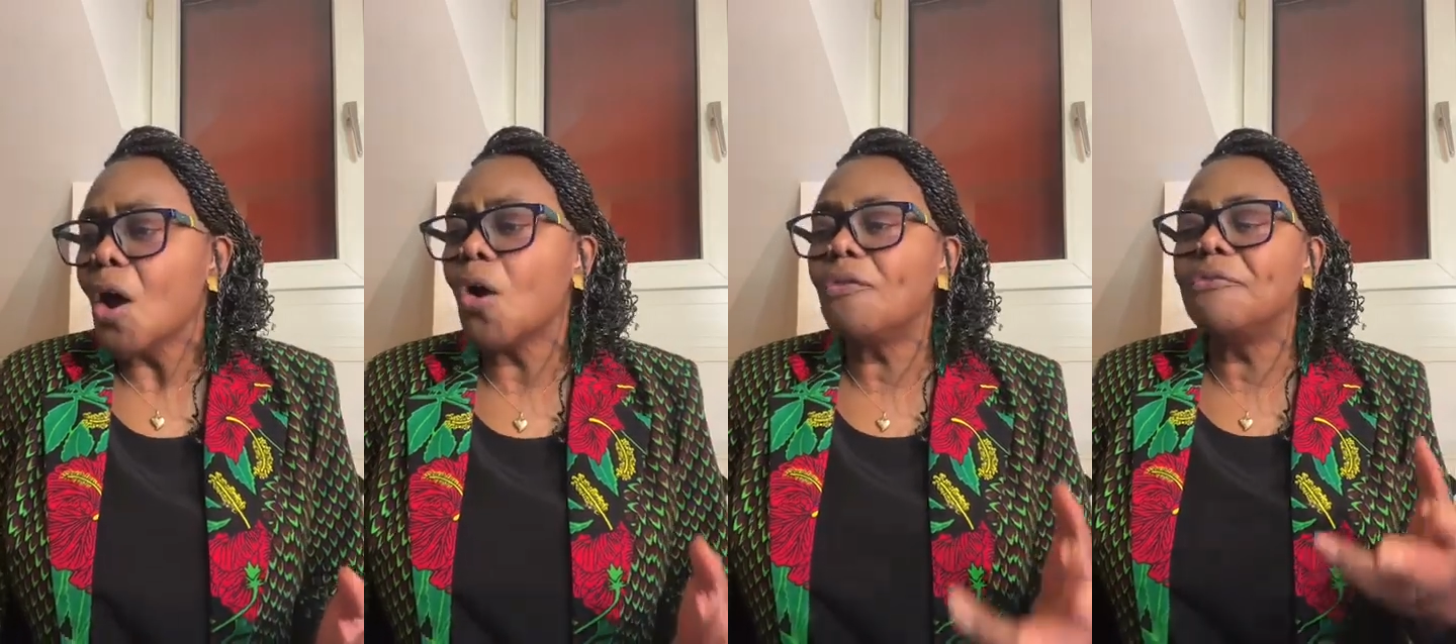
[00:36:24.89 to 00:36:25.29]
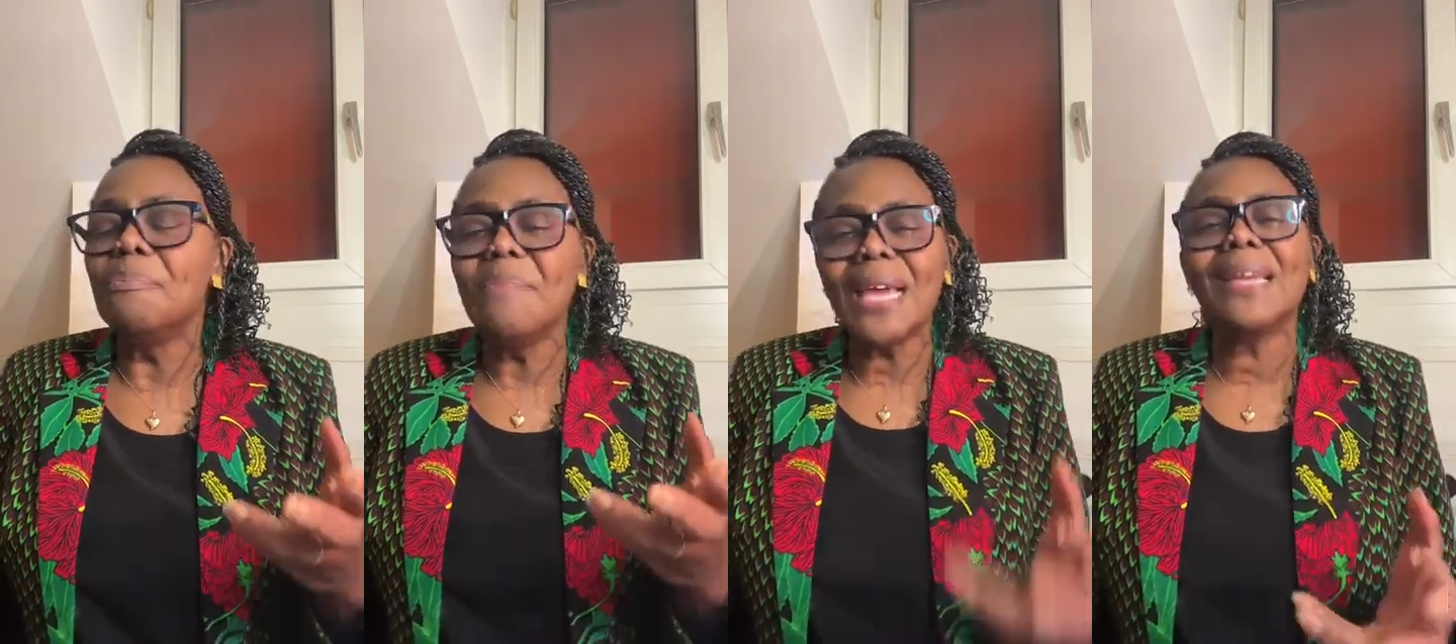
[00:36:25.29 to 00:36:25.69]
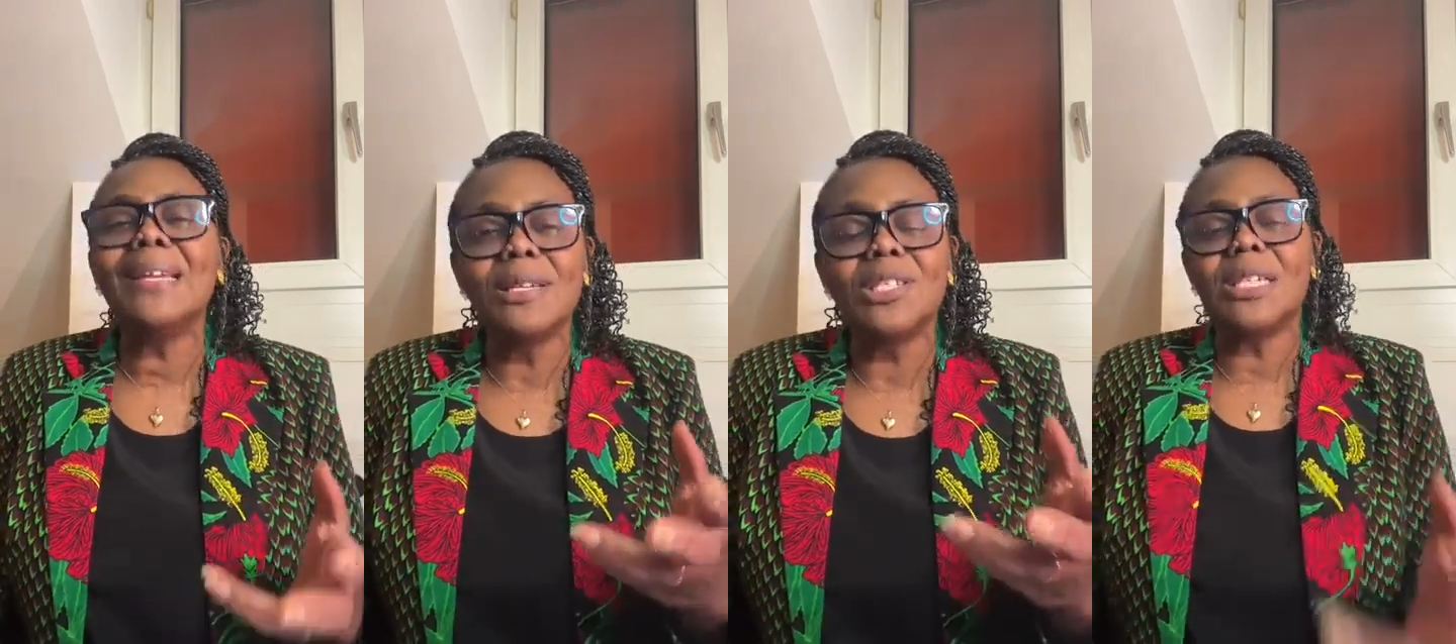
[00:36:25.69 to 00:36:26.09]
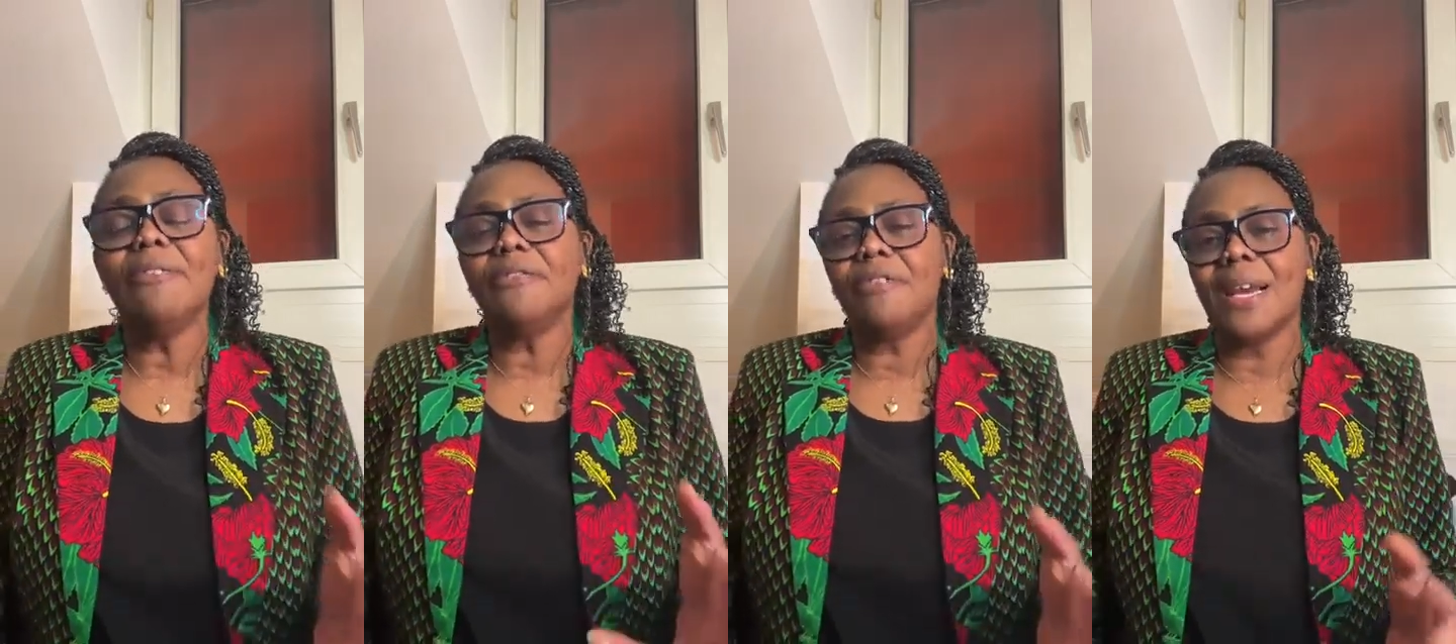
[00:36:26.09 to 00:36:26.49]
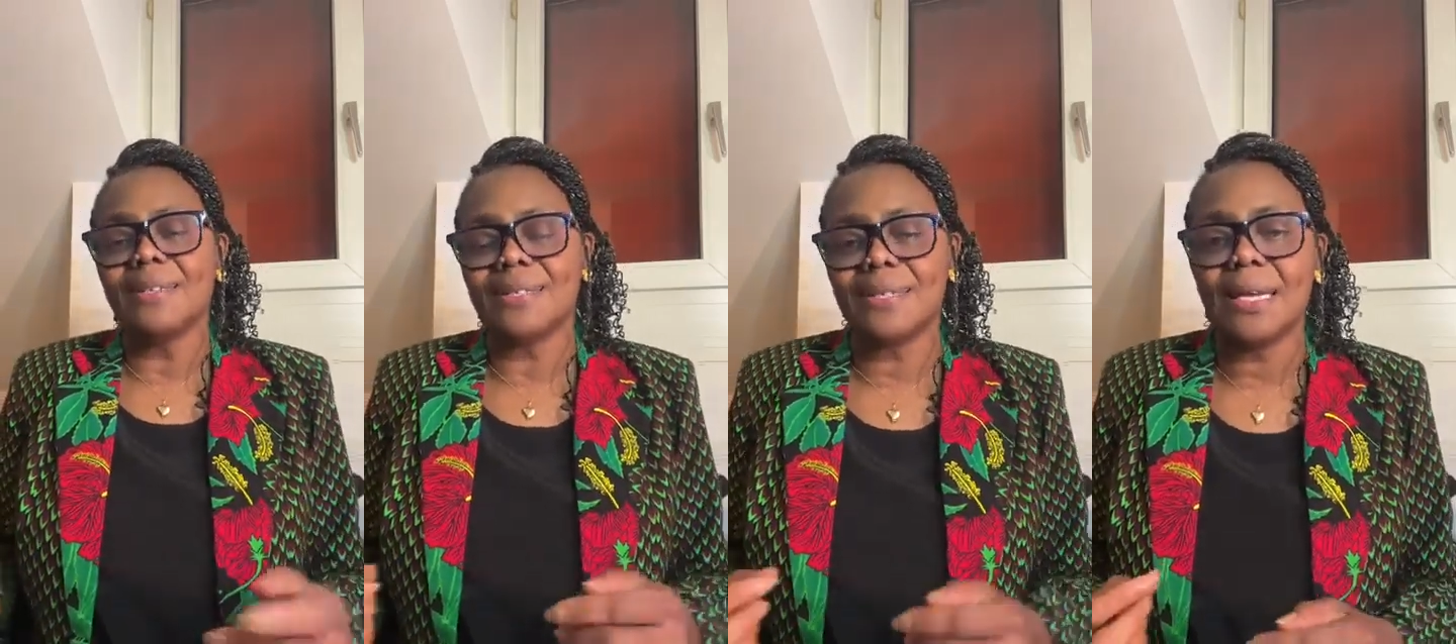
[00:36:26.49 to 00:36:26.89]
of making a
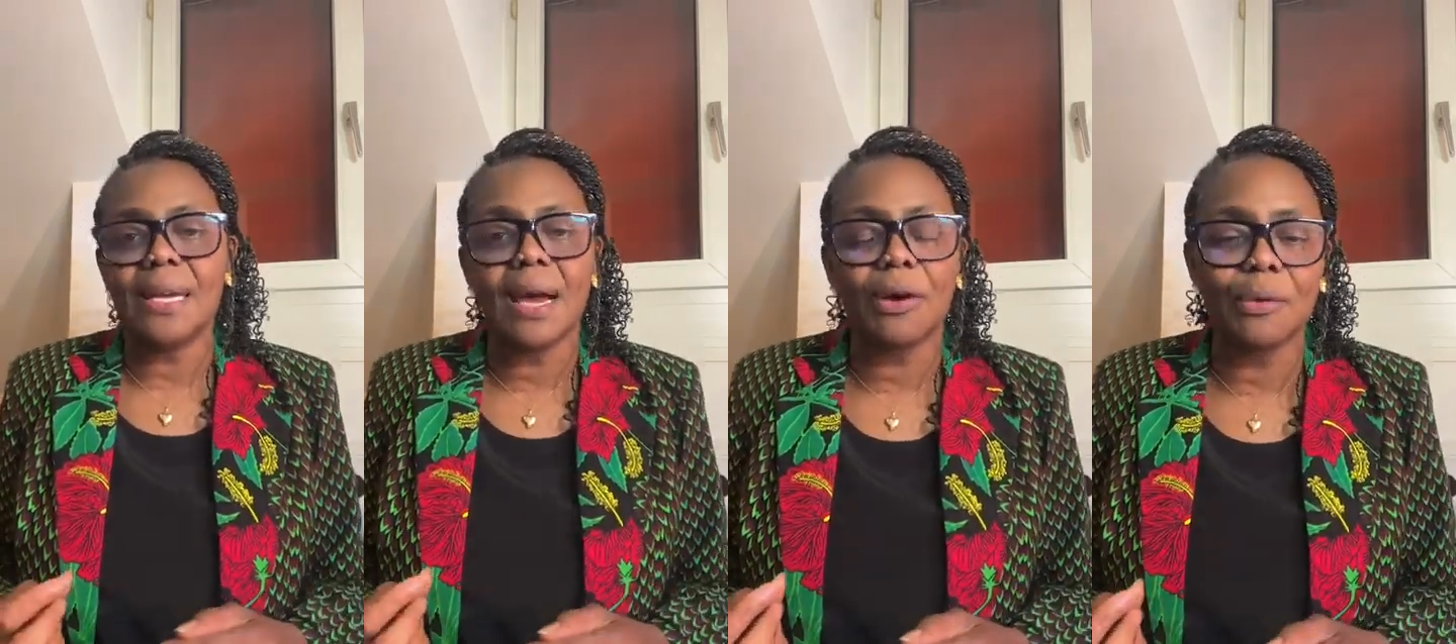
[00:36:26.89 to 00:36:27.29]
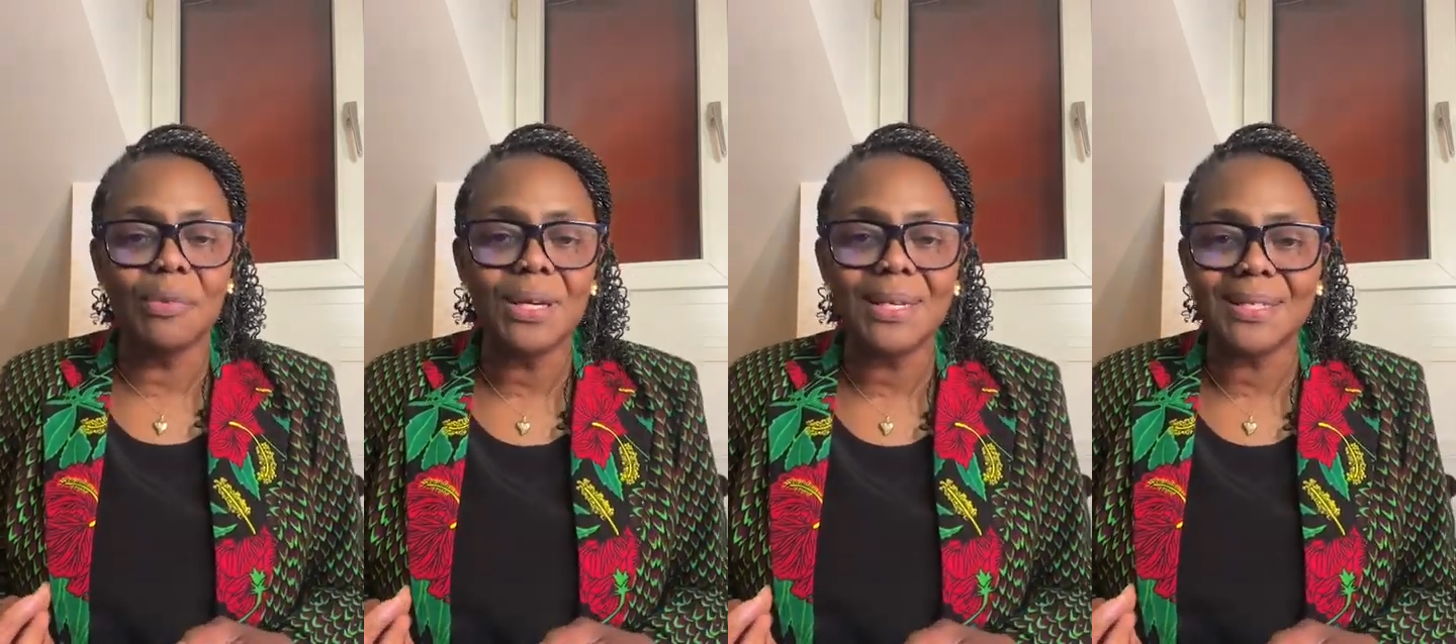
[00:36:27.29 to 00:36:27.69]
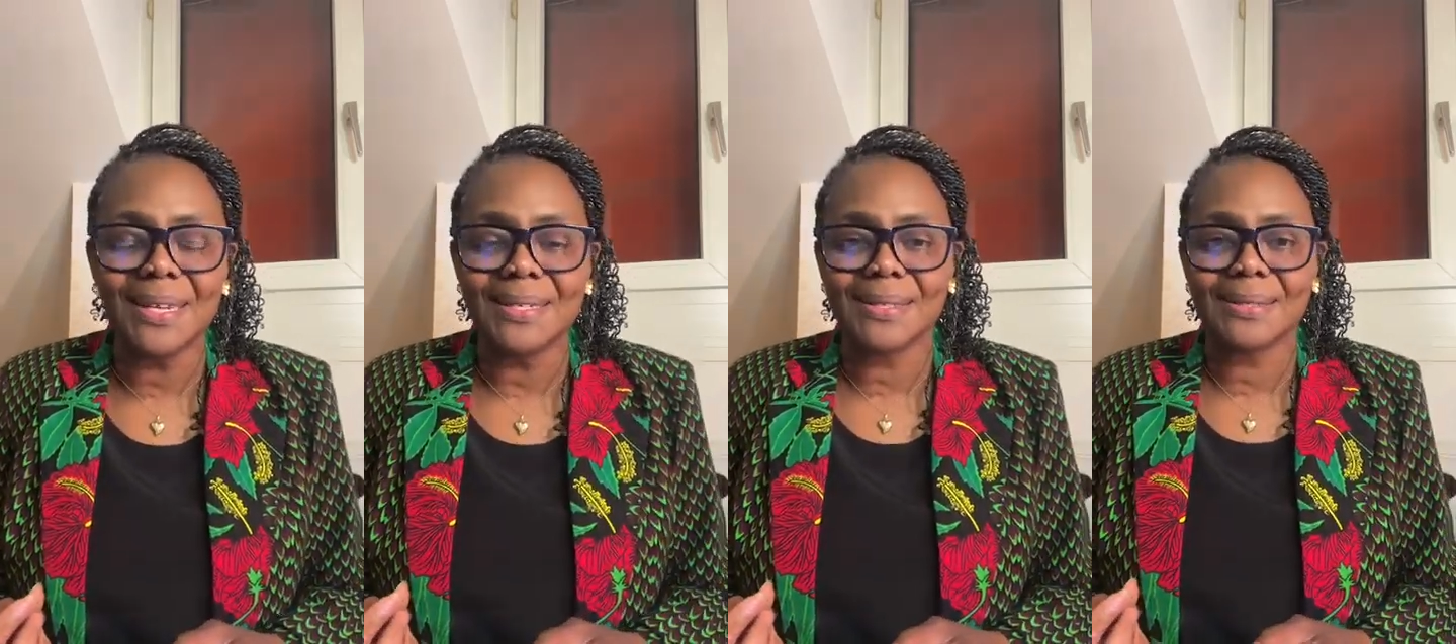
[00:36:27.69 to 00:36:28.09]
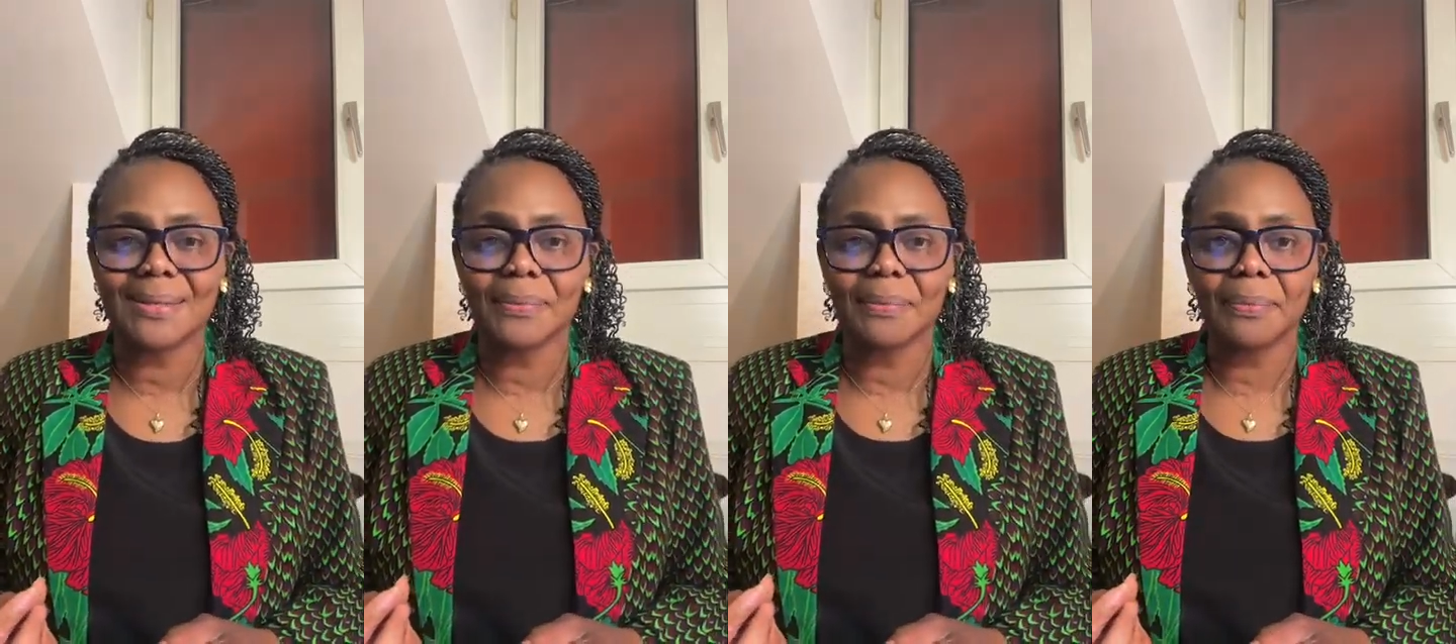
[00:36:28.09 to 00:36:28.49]
difference in our communities.